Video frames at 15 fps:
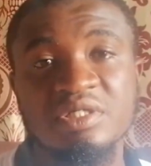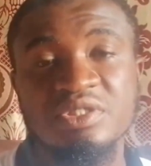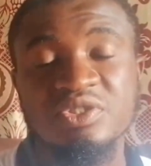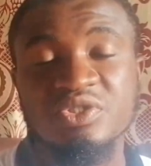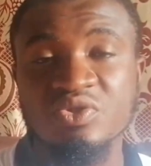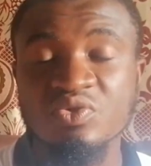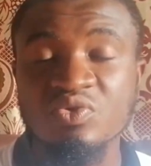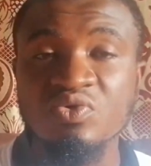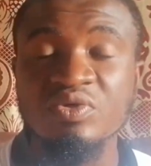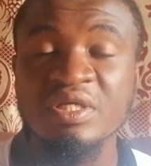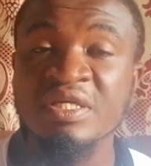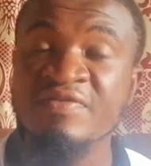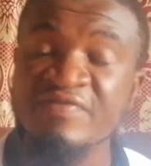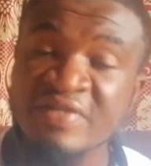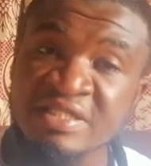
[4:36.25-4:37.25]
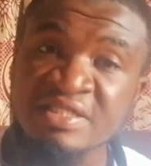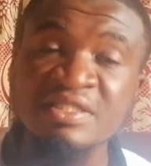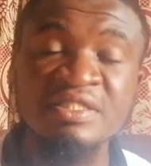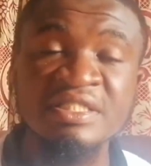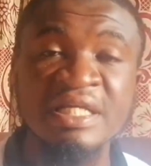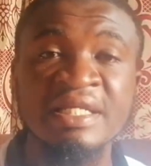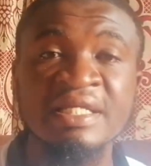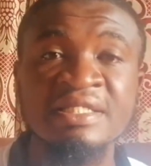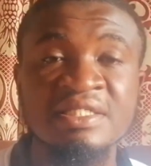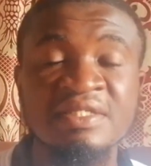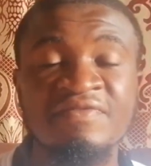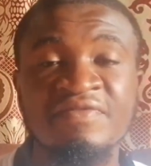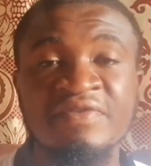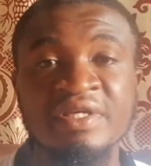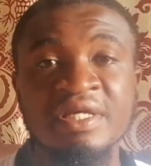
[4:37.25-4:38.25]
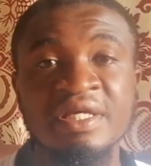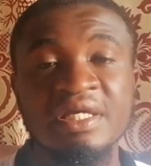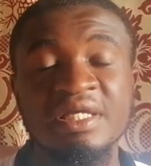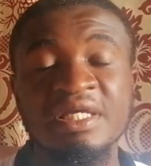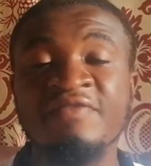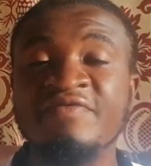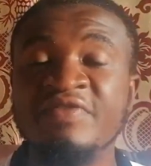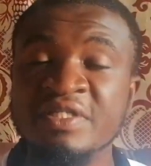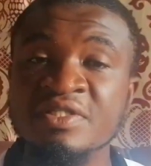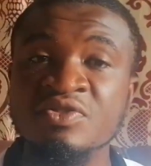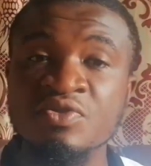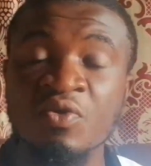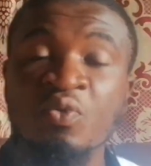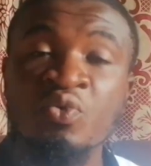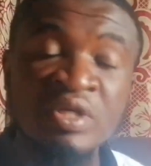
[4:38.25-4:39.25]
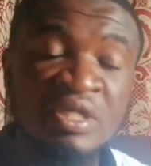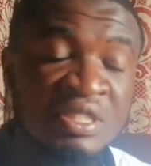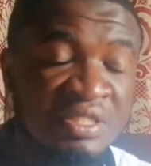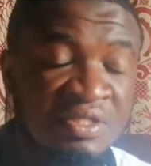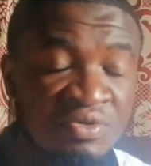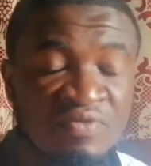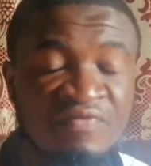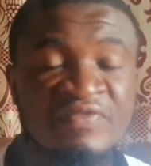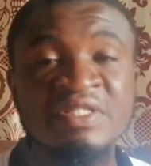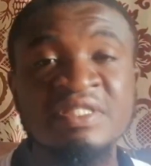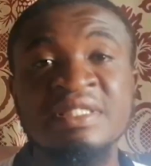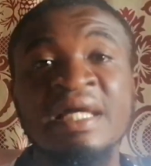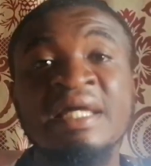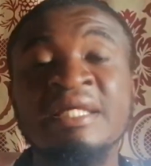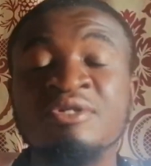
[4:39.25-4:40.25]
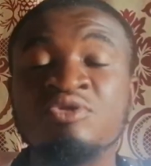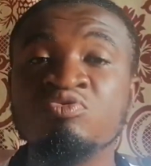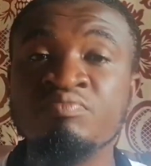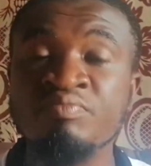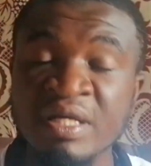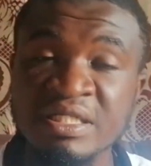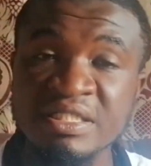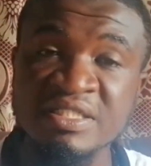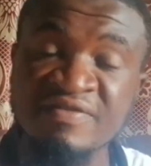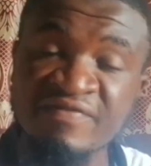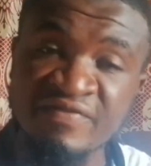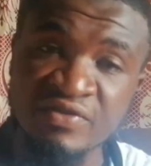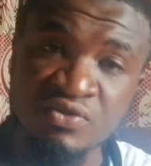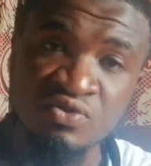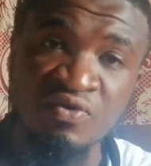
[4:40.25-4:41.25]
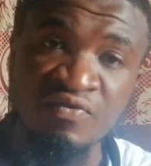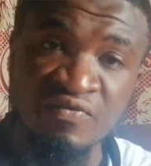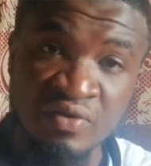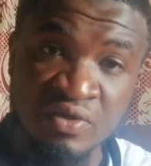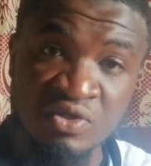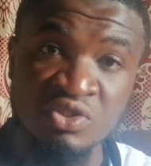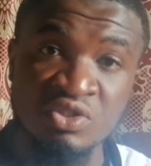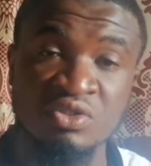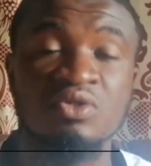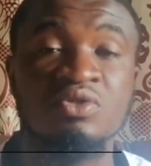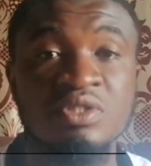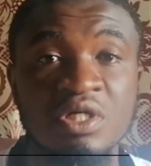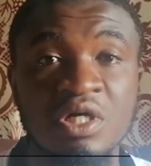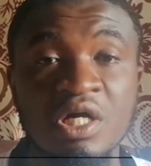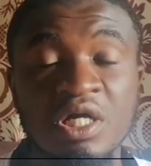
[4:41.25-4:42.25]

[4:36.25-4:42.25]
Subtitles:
So if this is Janet TV, if this is we've decided to make this video very short.